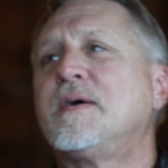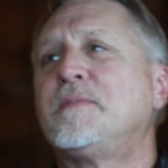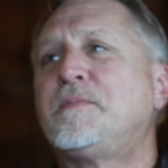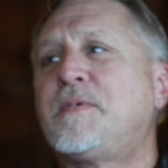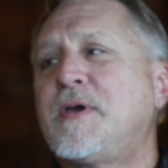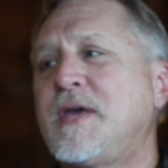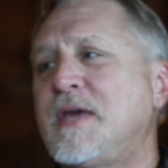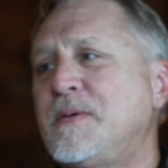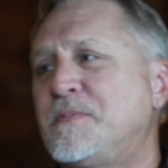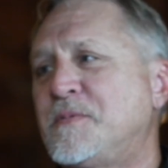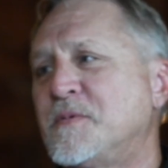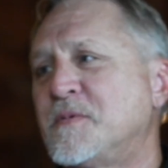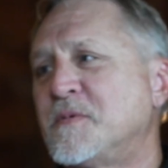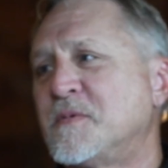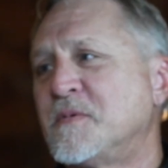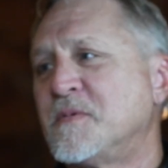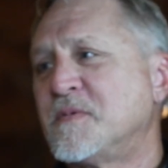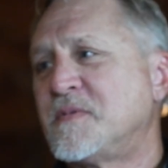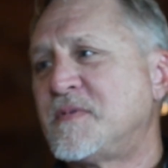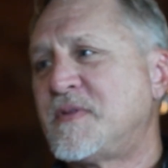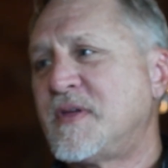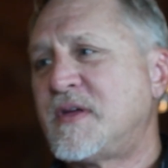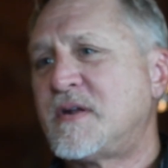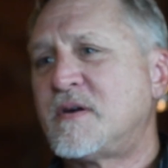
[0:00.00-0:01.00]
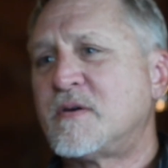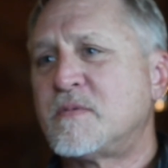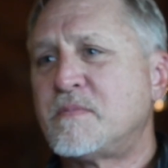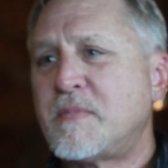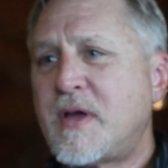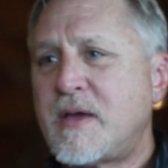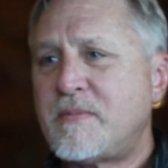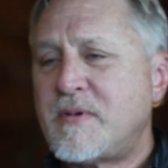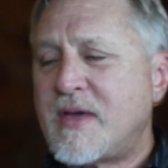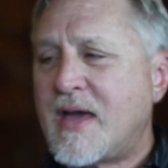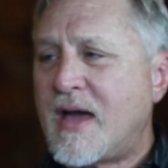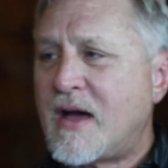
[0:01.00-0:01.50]
people that are
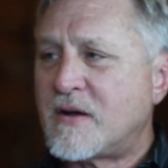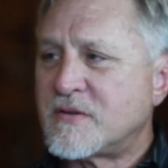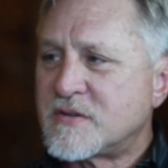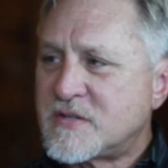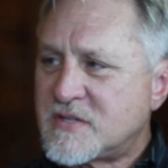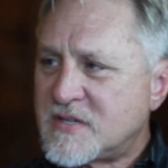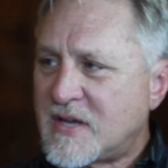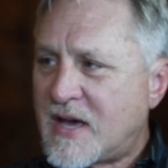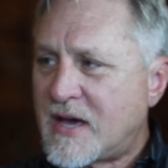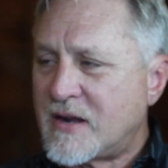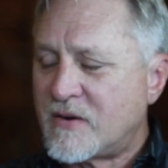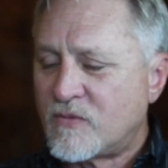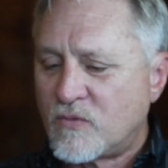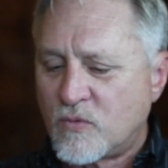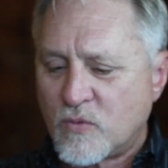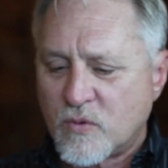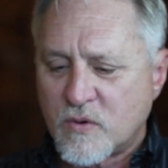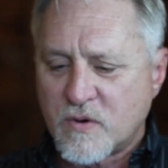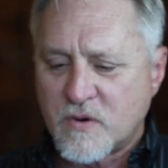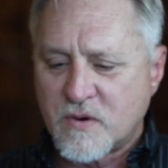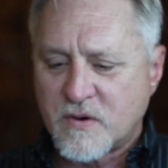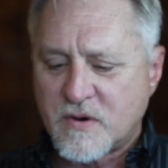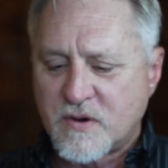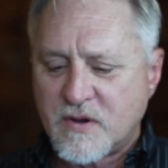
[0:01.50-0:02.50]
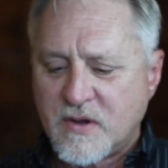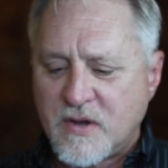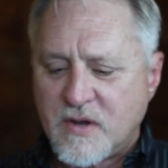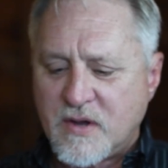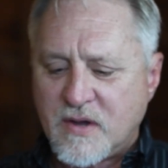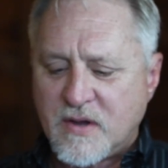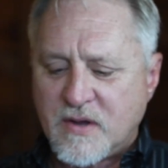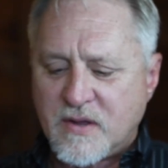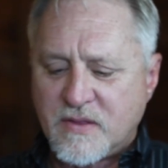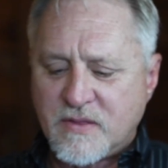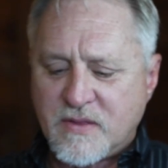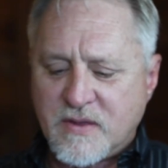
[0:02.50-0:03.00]
maybe outside of work,
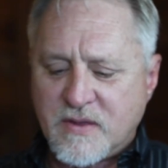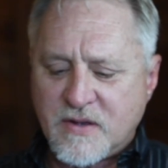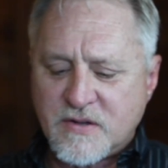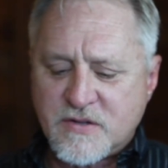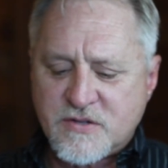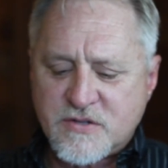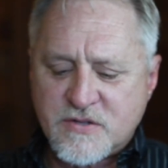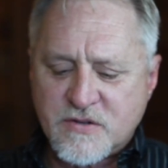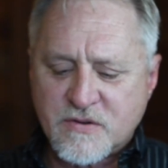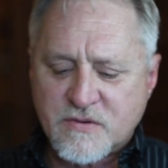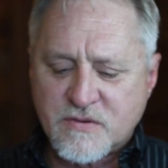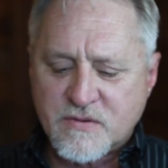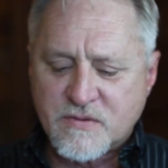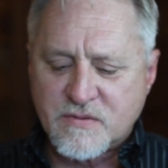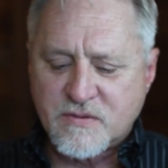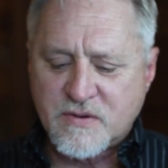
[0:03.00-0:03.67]
that's your